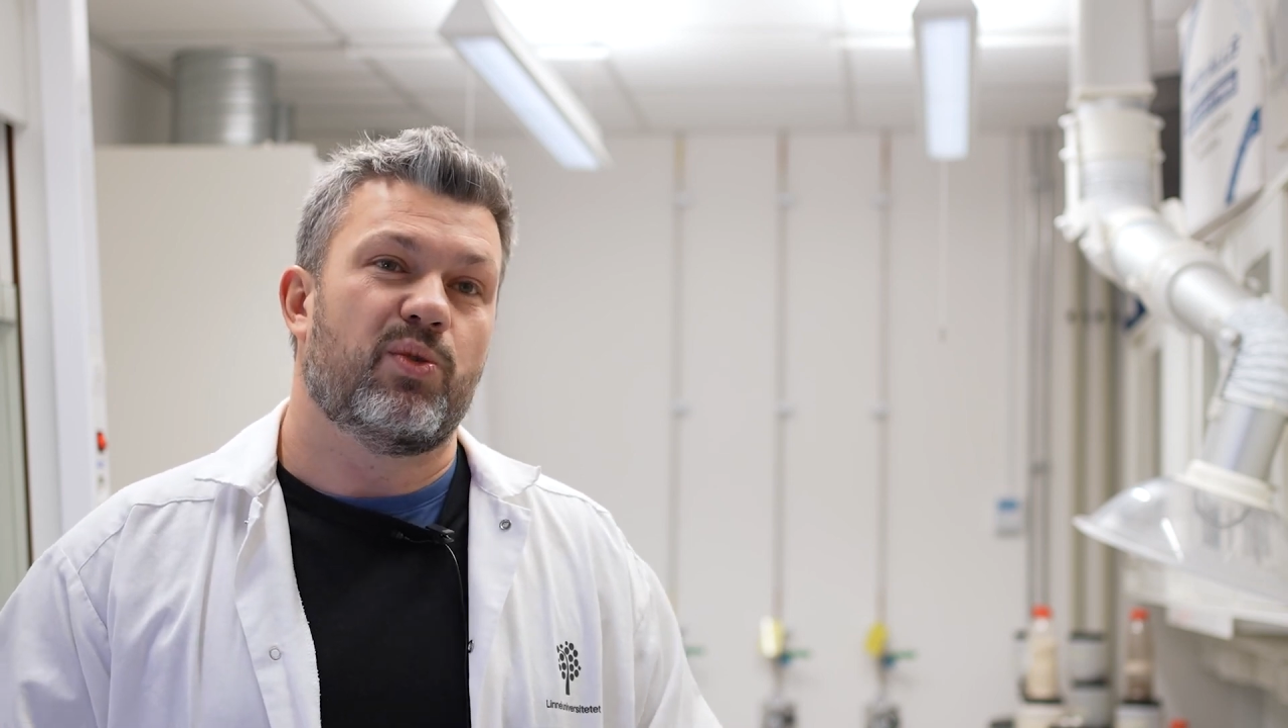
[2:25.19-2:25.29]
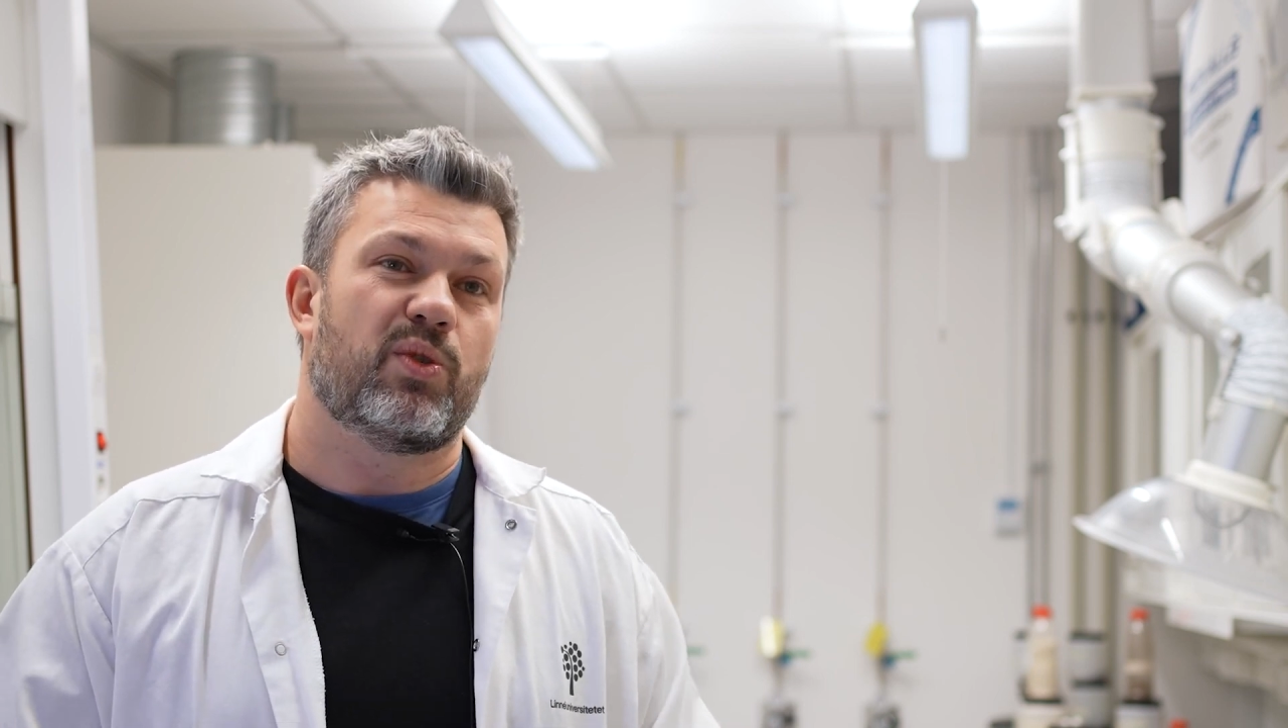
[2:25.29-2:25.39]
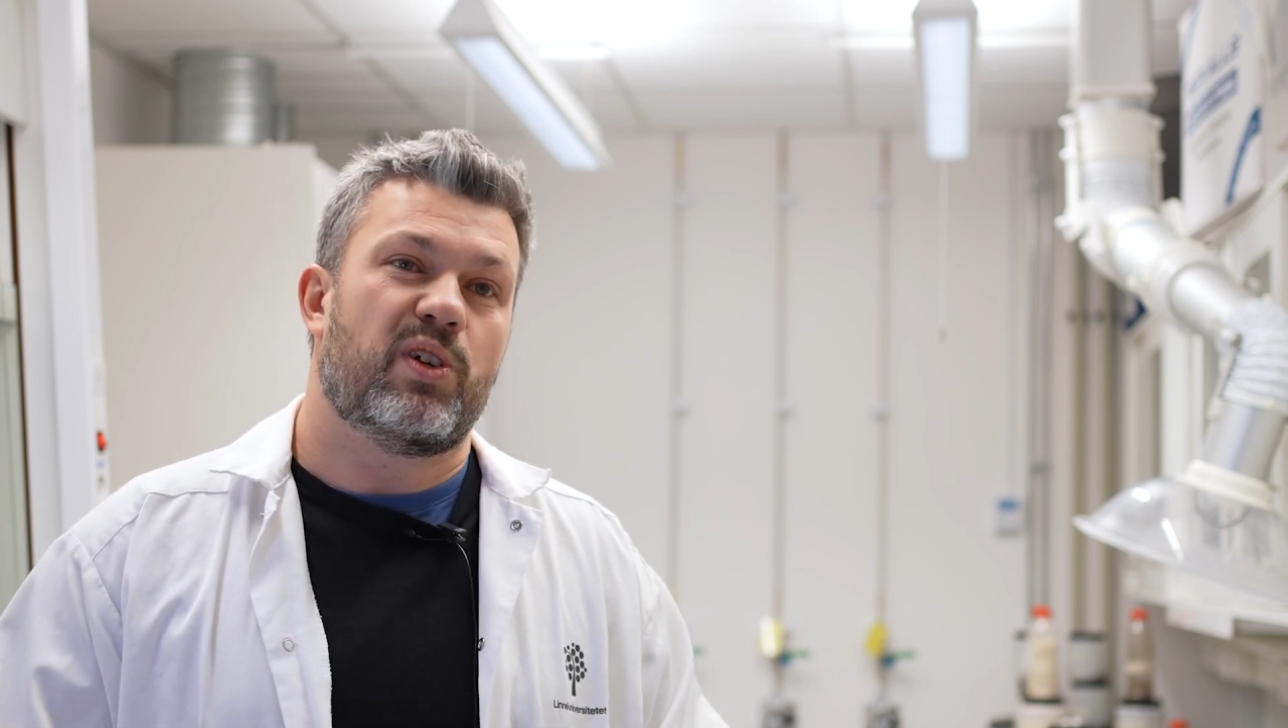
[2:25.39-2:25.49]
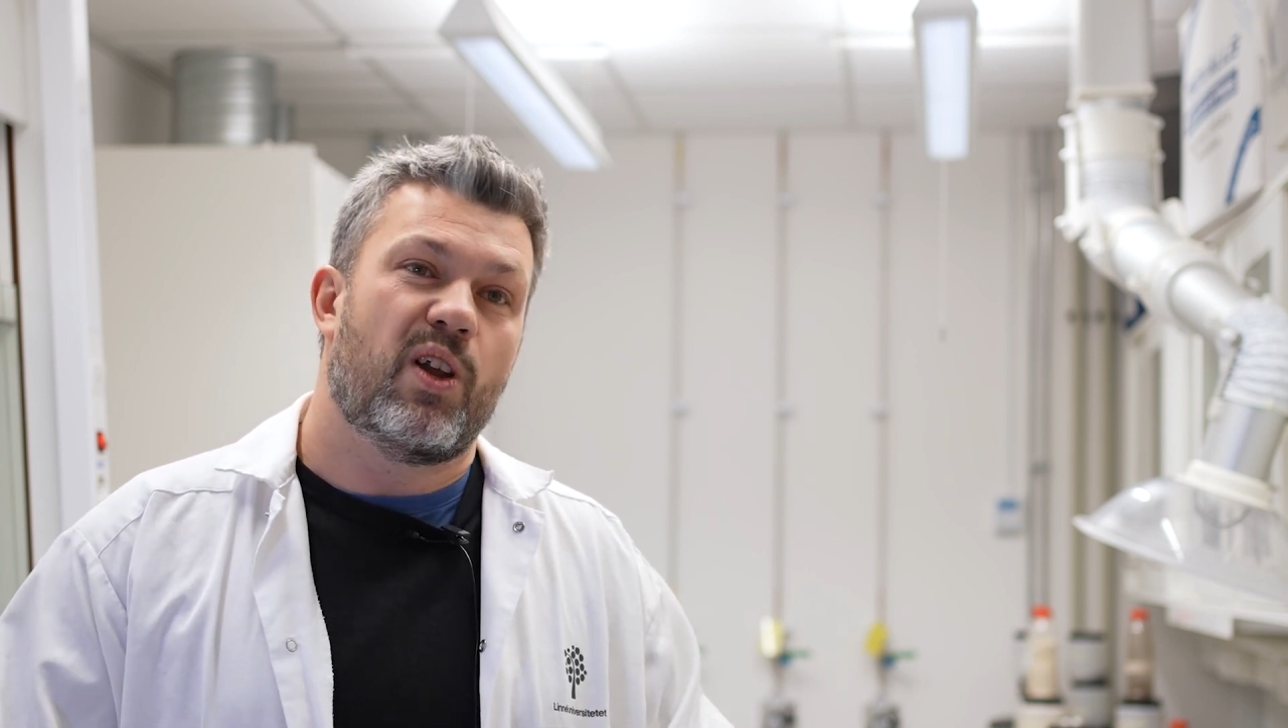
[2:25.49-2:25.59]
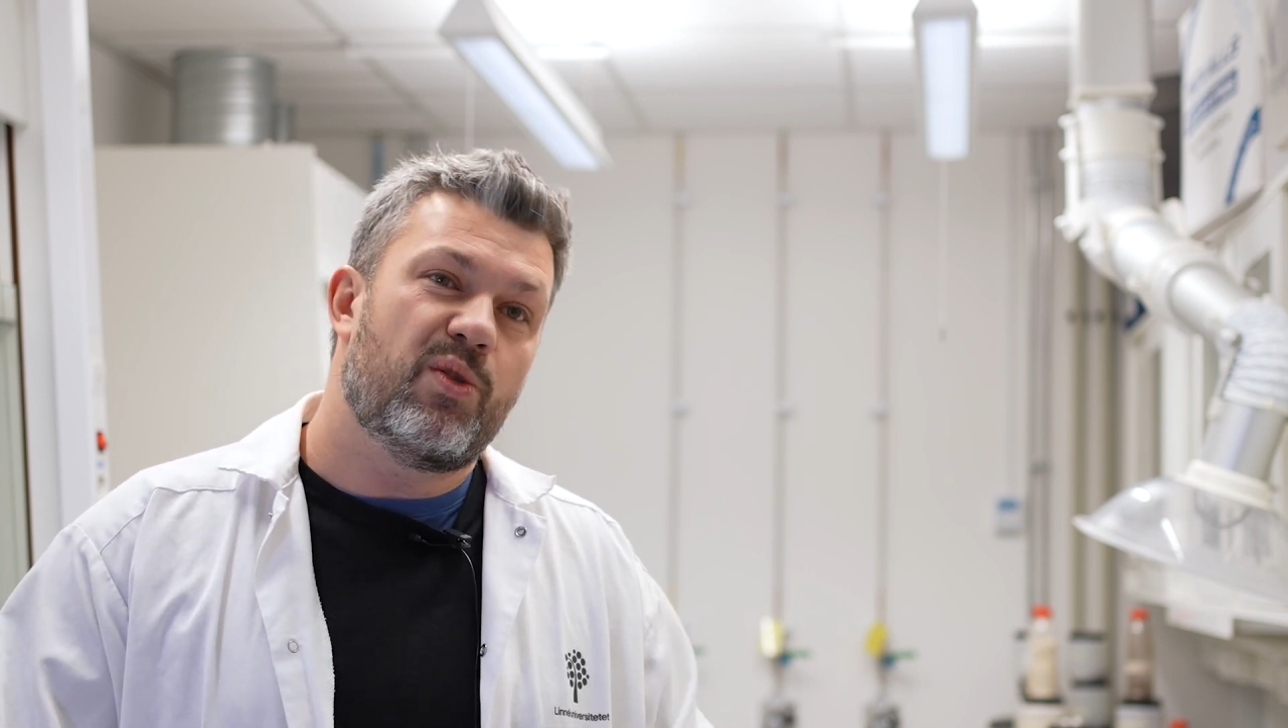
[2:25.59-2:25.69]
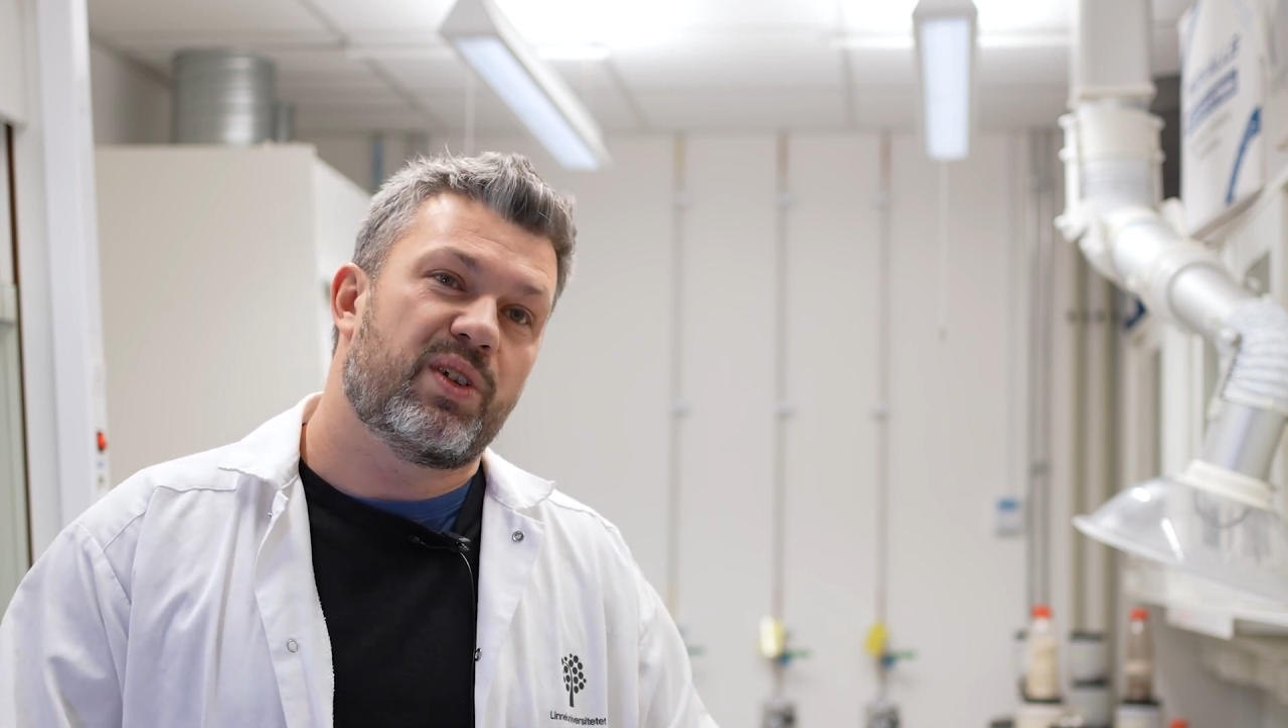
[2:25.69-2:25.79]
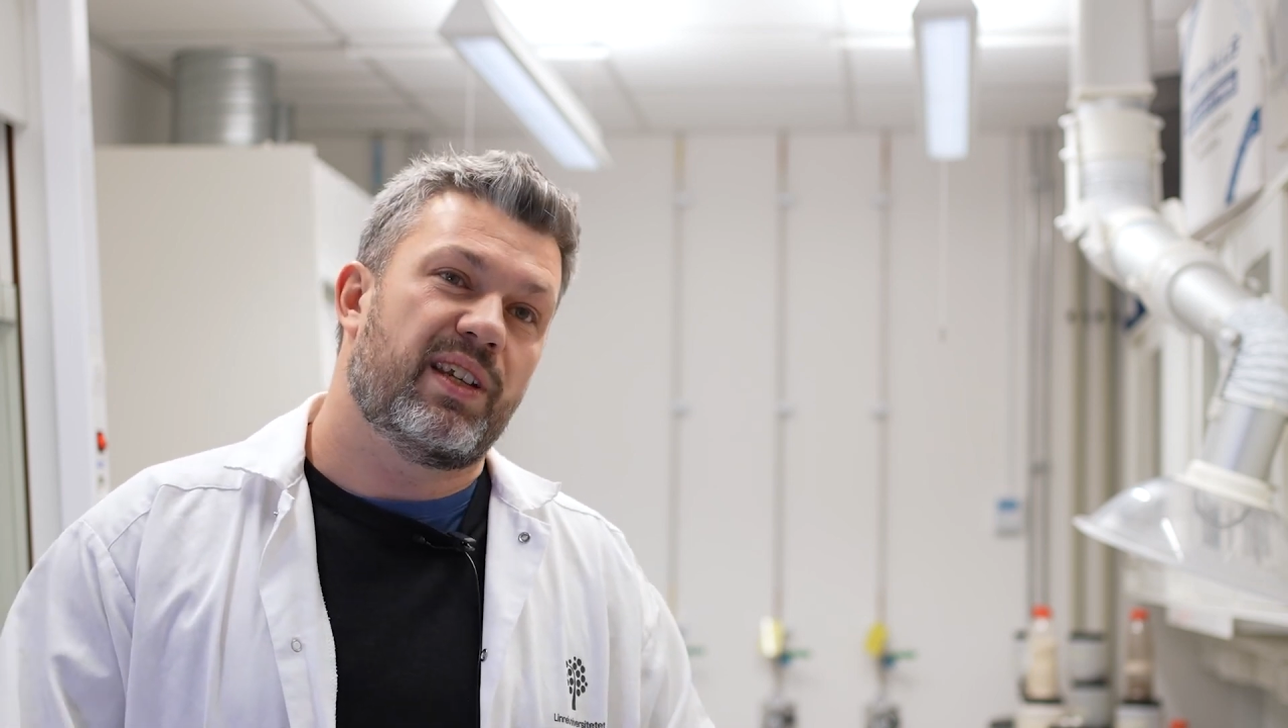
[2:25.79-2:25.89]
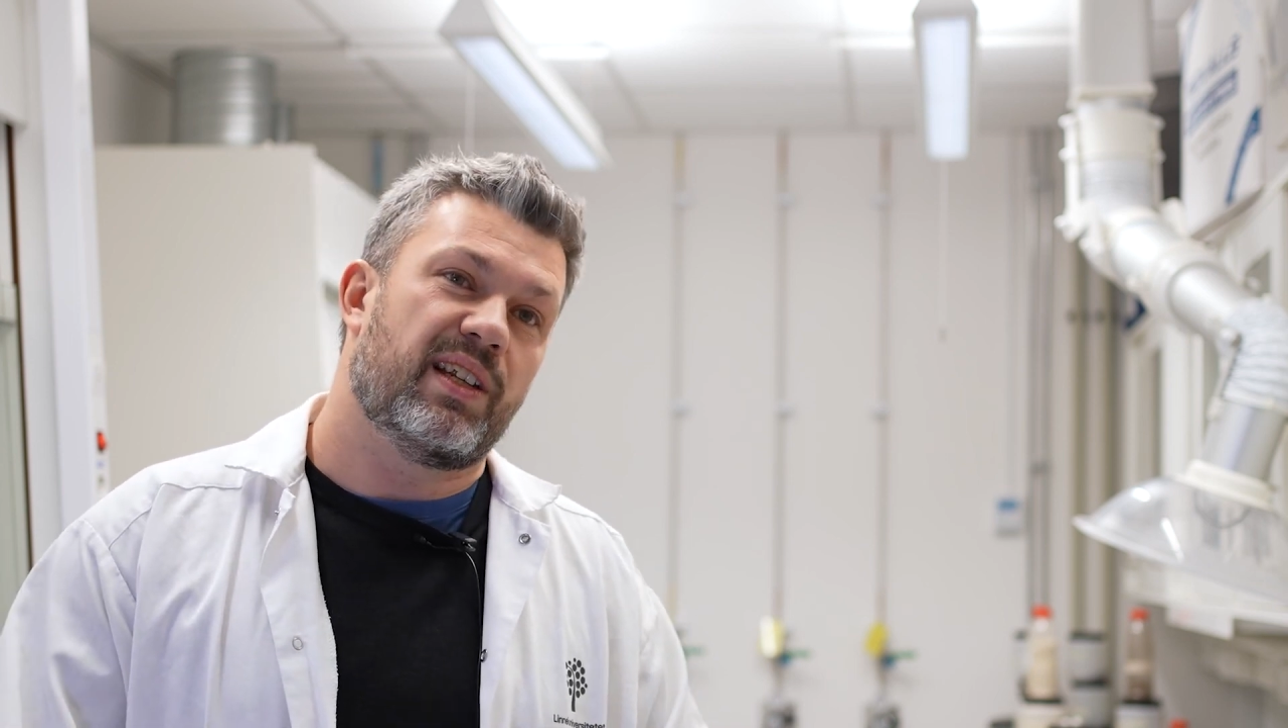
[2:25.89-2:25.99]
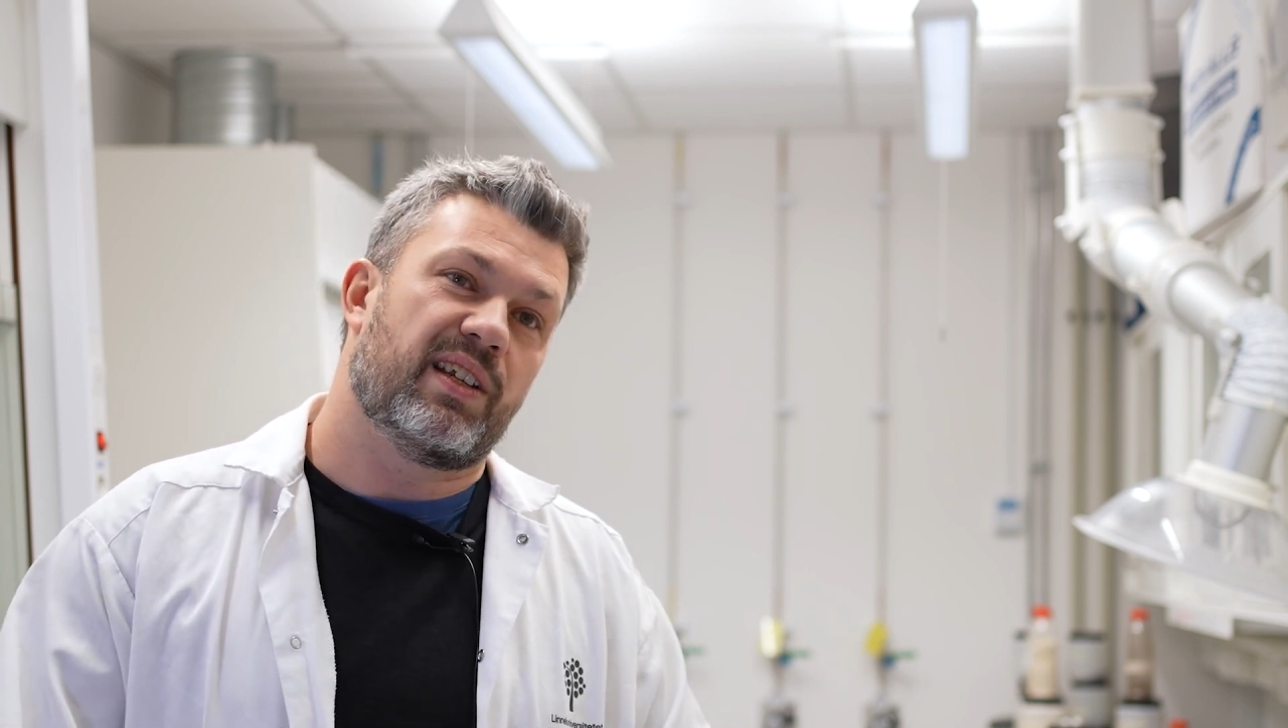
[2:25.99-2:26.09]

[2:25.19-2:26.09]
to closing